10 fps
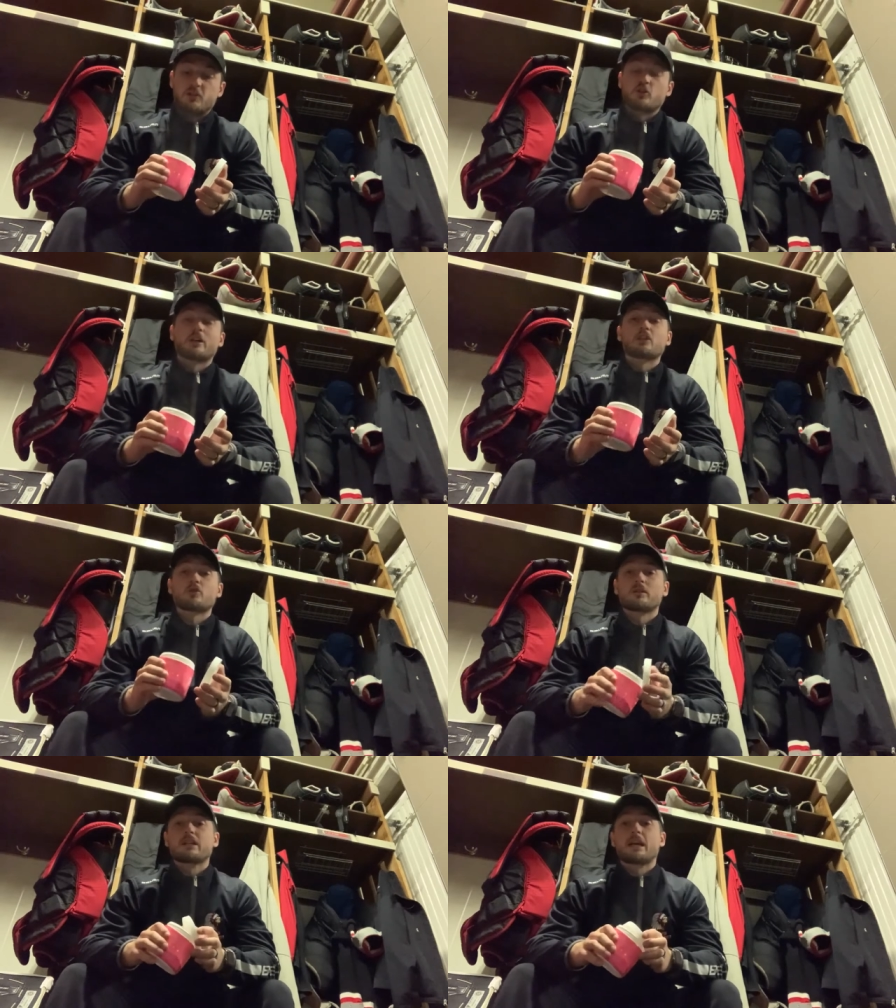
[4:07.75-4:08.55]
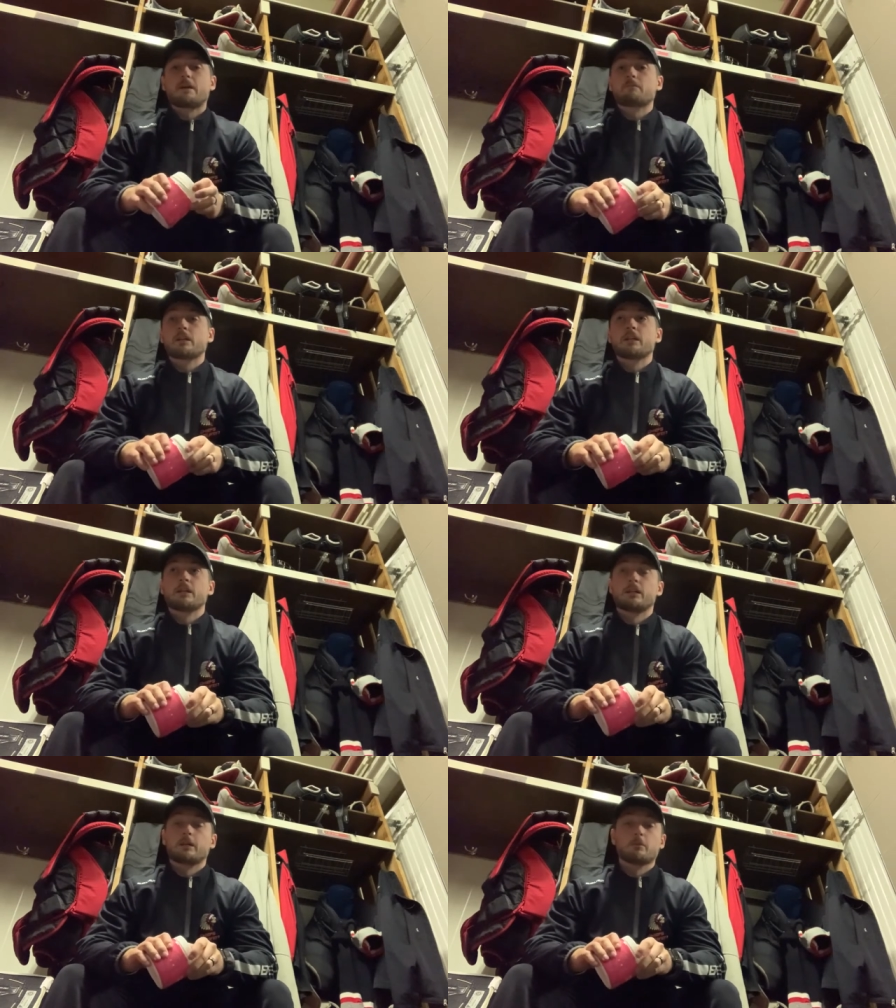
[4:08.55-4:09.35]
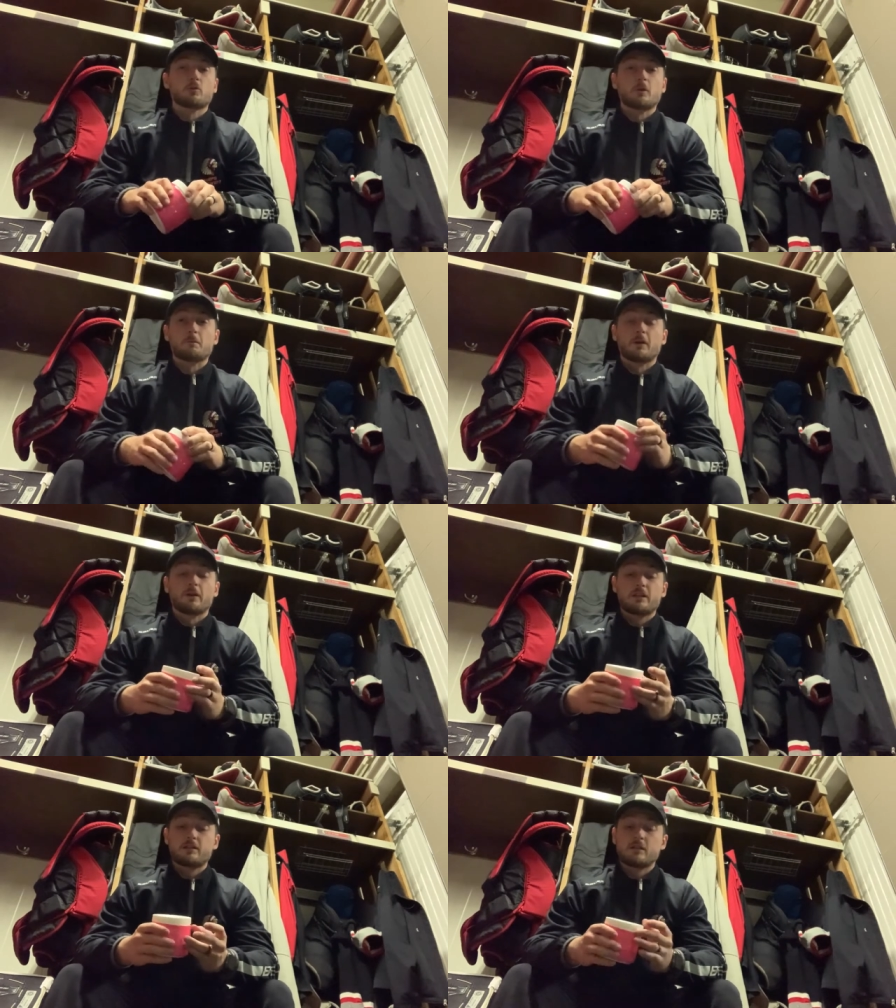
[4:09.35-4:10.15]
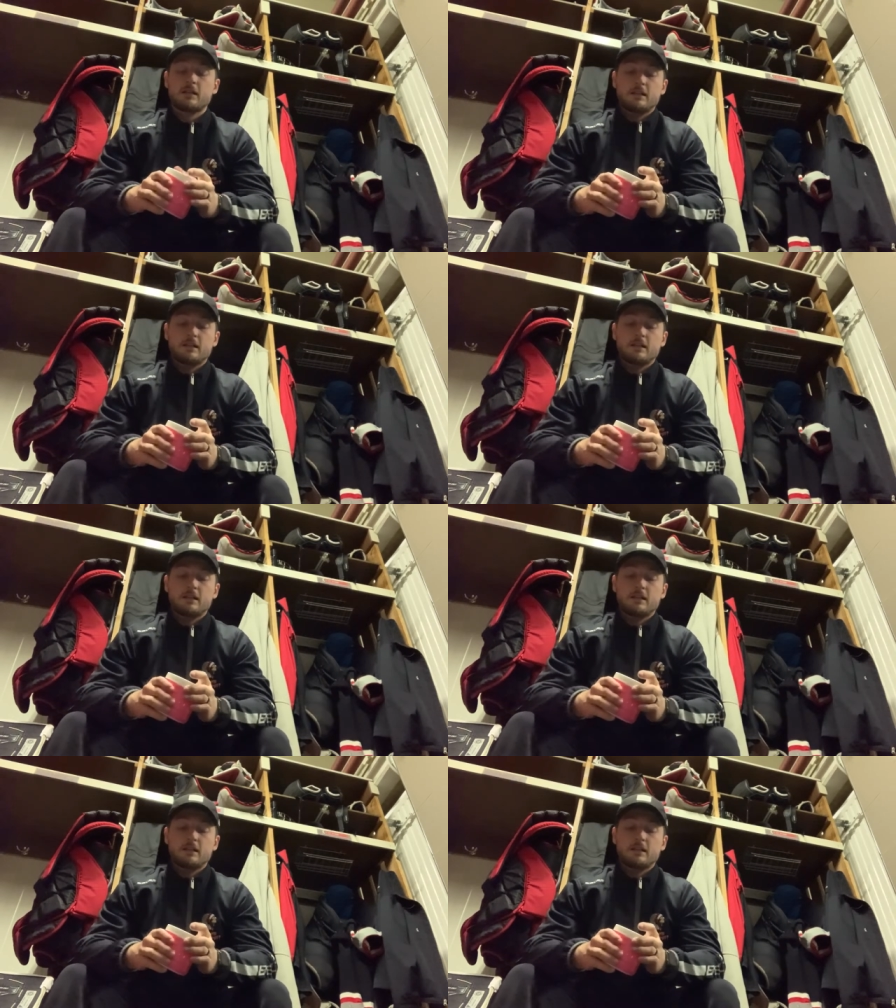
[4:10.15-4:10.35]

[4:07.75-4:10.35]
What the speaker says: I drink it during the game, between periods.